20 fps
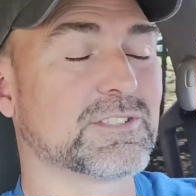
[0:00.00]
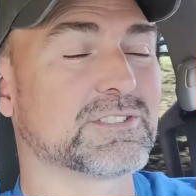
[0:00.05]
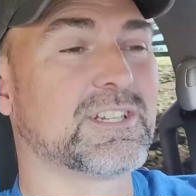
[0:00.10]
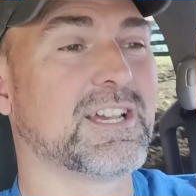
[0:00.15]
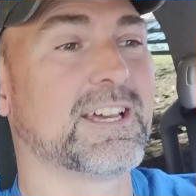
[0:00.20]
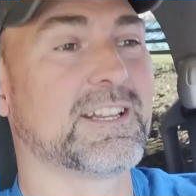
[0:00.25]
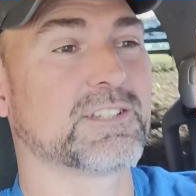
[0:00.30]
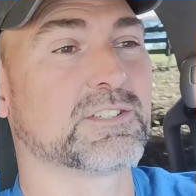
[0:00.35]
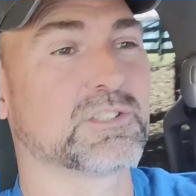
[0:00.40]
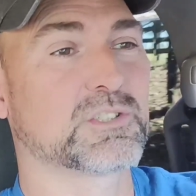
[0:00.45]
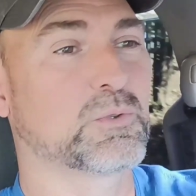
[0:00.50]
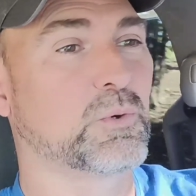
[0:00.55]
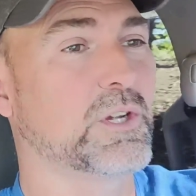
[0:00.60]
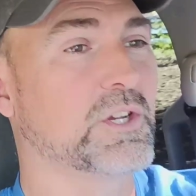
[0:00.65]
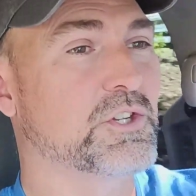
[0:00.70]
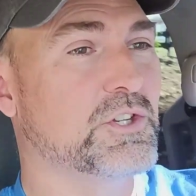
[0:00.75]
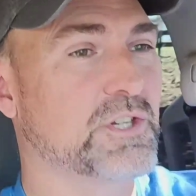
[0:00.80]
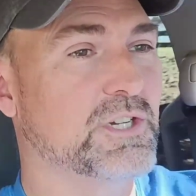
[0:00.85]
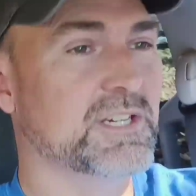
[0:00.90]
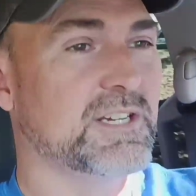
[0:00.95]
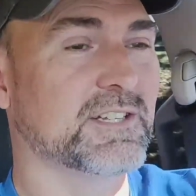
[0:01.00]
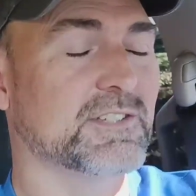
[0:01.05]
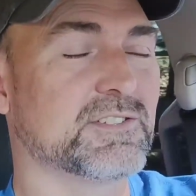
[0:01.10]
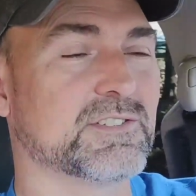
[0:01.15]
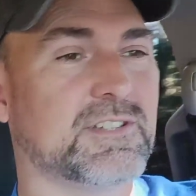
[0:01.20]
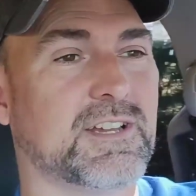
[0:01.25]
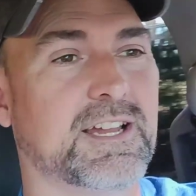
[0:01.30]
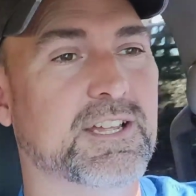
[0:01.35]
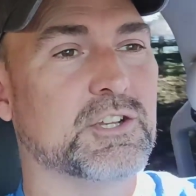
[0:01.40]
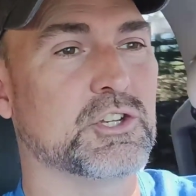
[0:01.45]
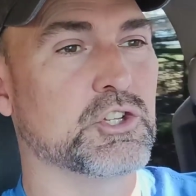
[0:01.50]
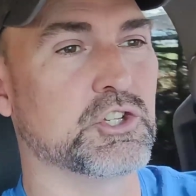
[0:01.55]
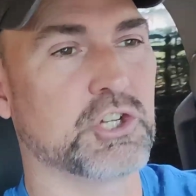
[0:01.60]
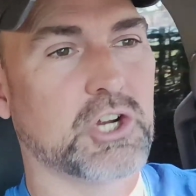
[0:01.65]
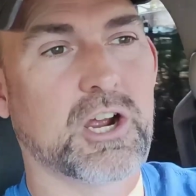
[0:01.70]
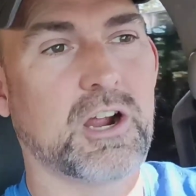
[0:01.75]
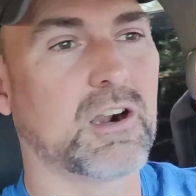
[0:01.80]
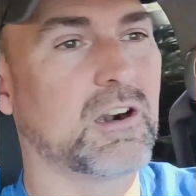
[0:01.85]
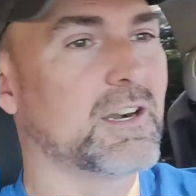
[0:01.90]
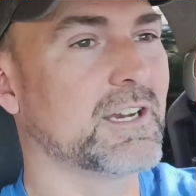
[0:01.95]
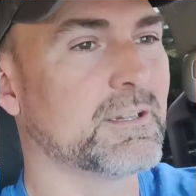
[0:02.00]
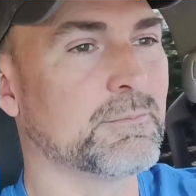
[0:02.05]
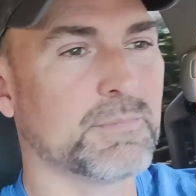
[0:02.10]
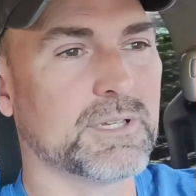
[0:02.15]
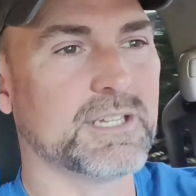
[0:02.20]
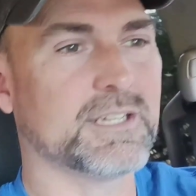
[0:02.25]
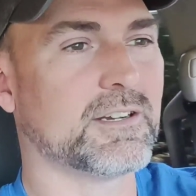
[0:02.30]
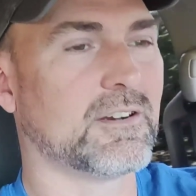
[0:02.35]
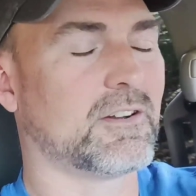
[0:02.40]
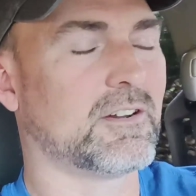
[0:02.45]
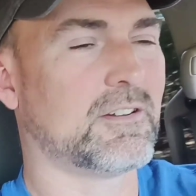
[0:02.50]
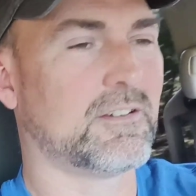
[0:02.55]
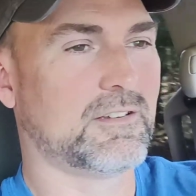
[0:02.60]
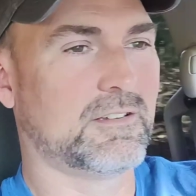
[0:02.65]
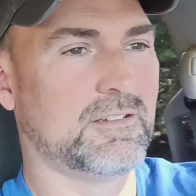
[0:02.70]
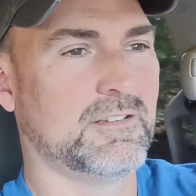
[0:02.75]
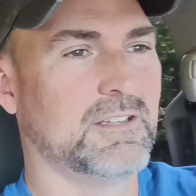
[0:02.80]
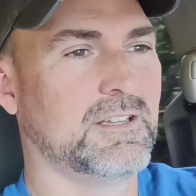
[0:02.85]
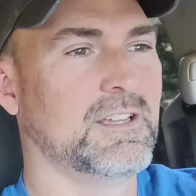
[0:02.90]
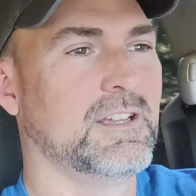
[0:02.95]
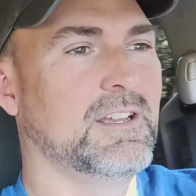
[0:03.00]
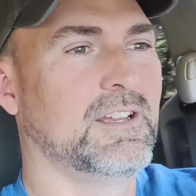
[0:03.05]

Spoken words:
It's kind of squishy. It's not jarring me at all.